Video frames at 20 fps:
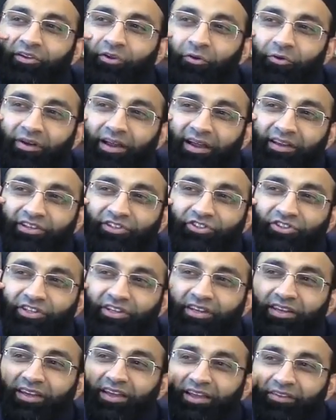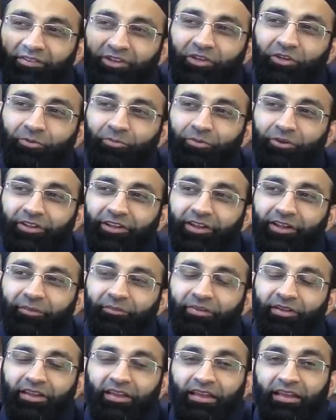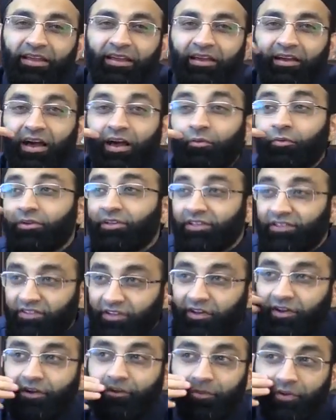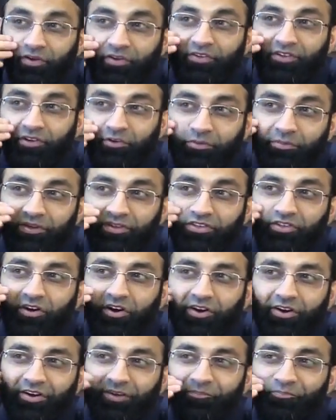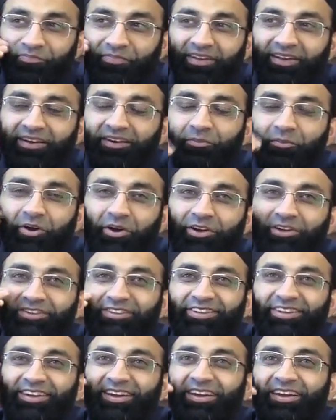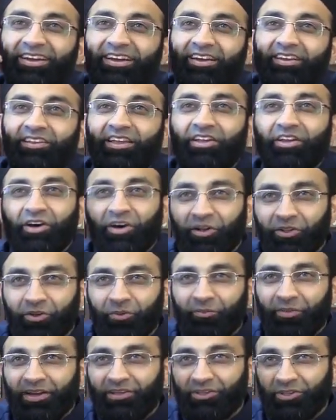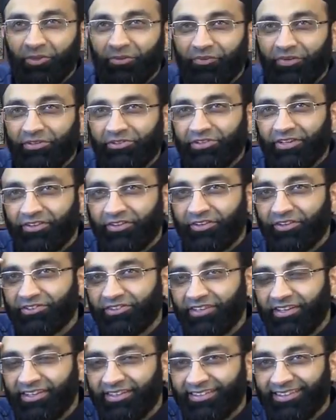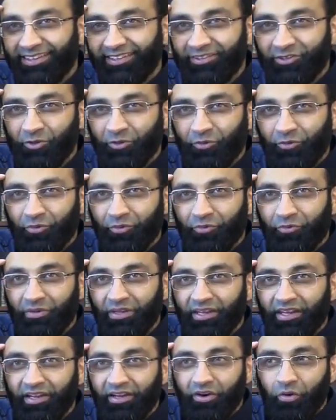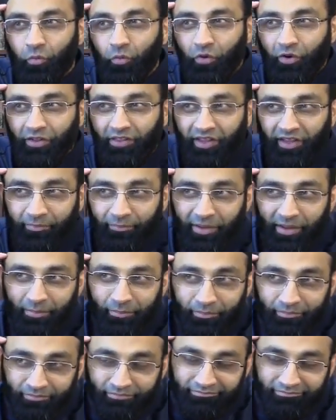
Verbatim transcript: your right cheek, and we need to pull it up. I was scared because there will be scar uh, marks. Then other maxillofacial surgeon, he says, no, we can avoid that by